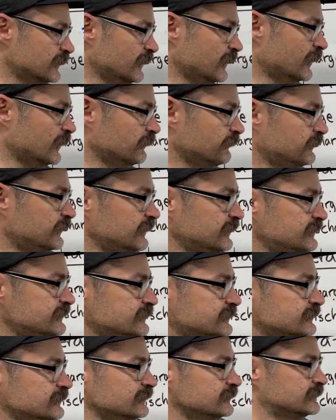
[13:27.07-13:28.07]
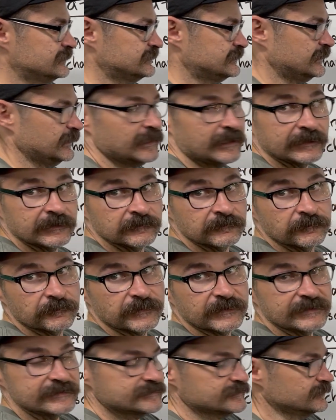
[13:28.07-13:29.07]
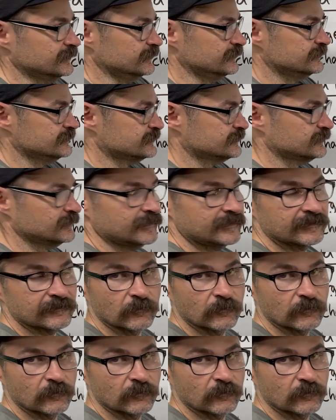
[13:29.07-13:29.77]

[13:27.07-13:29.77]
of these 10 pieces,